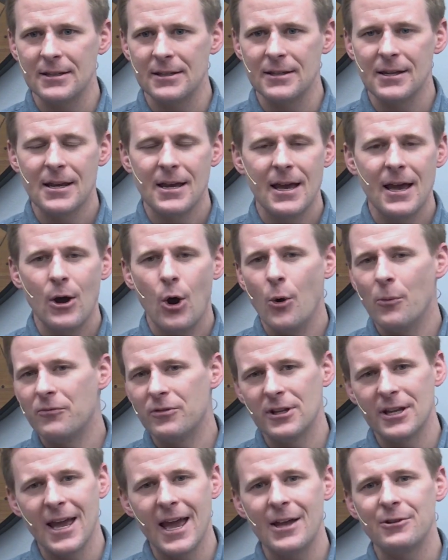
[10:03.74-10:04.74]
and
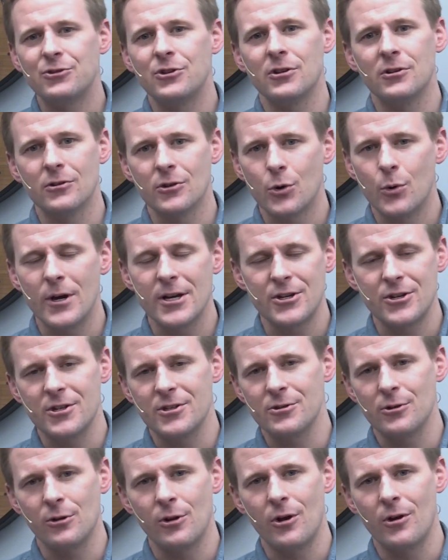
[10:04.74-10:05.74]
hopefully answering your
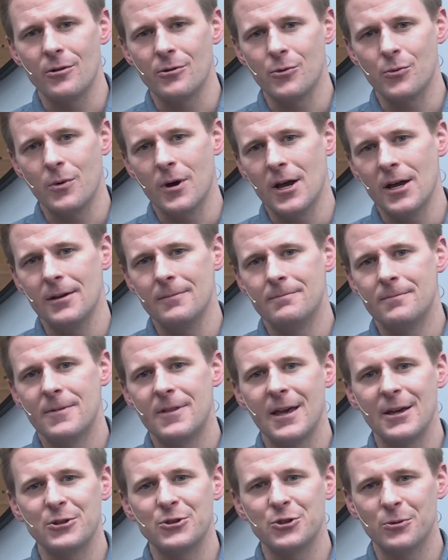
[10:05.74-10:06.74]
questions along the way.
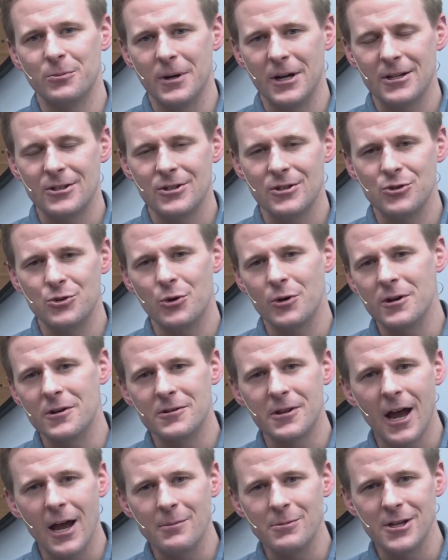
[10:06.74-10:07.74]
Thanks so much. Enjoy your
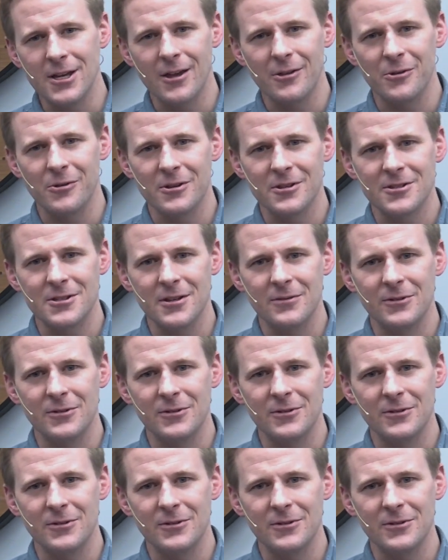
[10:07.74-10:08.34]
time together this